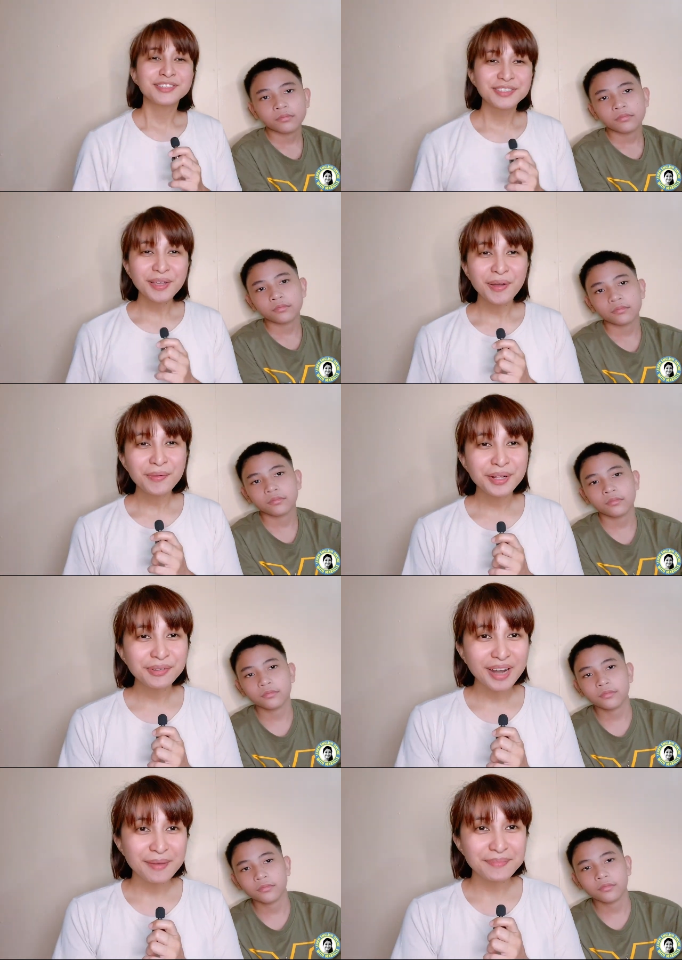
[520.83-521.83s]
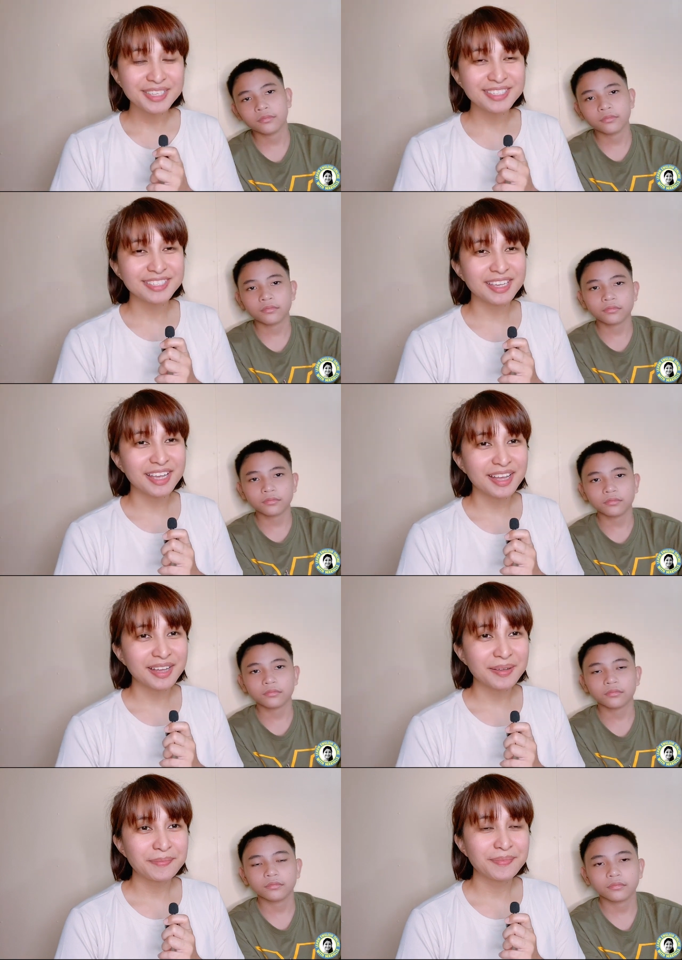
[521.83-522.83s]
Speaker 1: So we'll wrap this
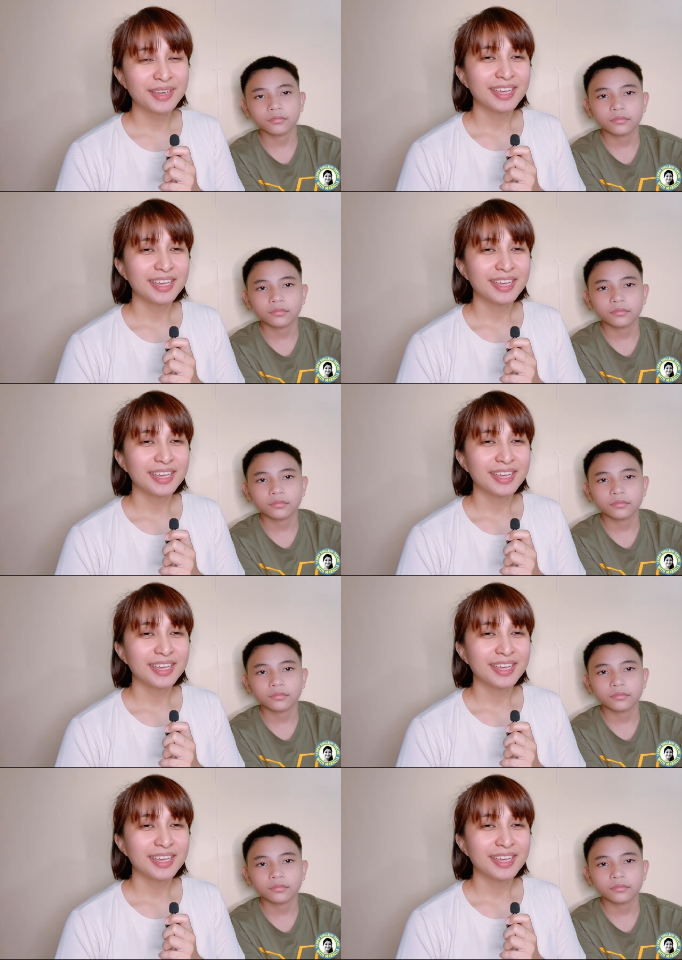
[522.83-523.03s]
up